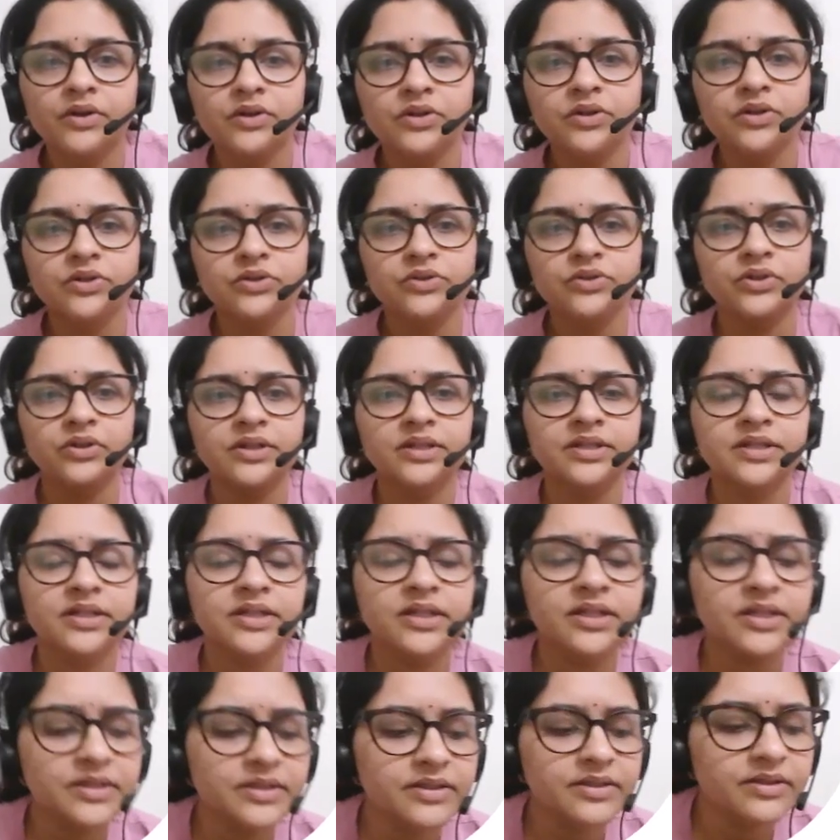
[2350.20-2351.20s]
So this
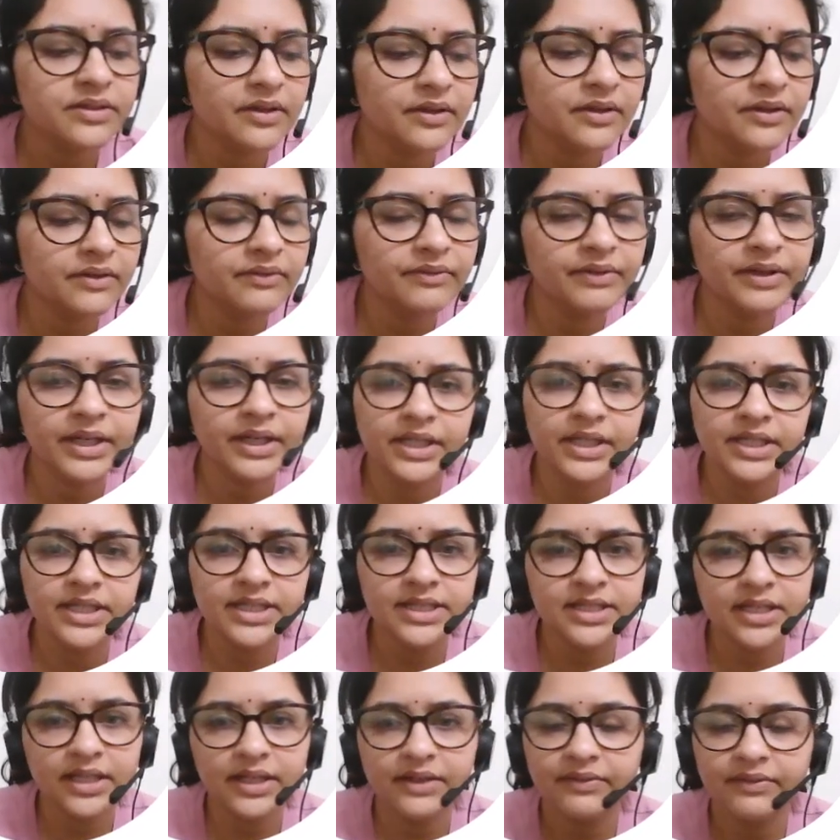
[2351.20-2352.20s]
is where
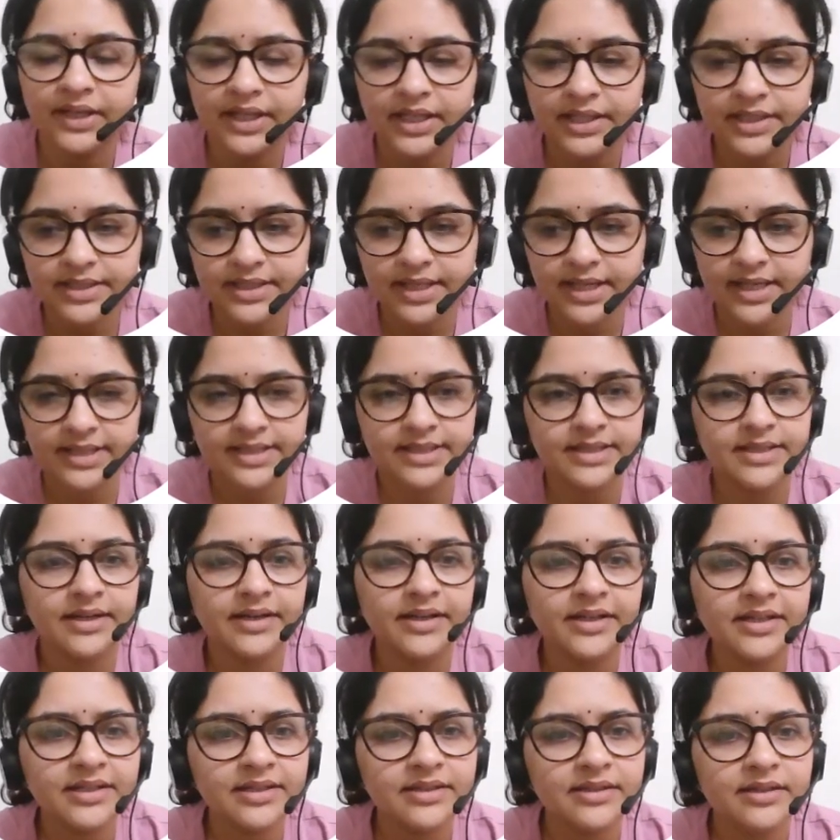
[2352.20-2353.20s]
these are the various case
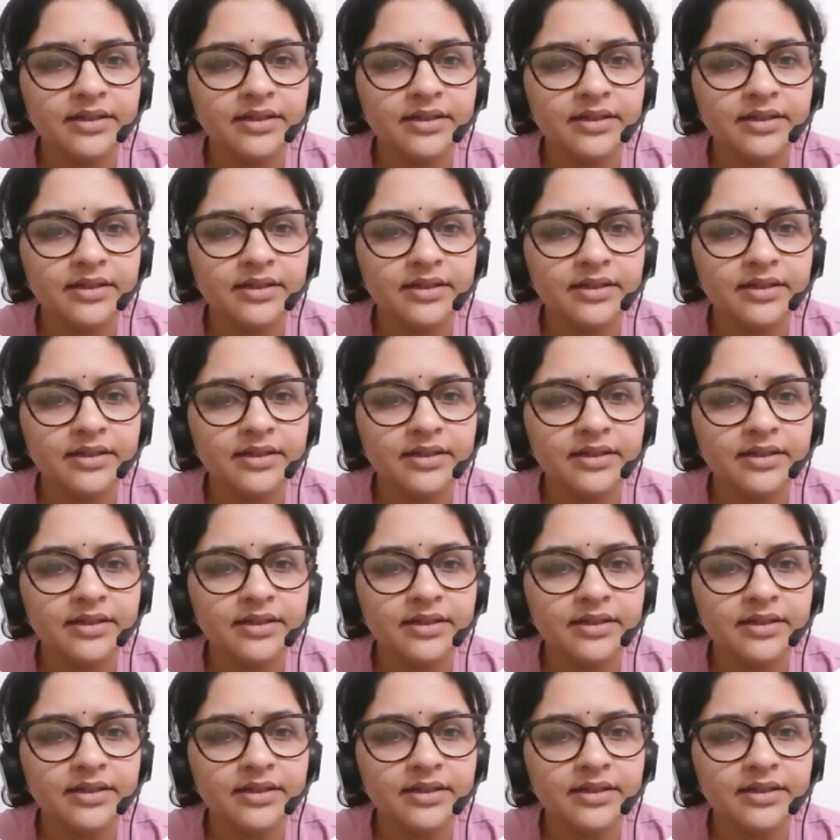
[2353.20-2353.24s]
studies.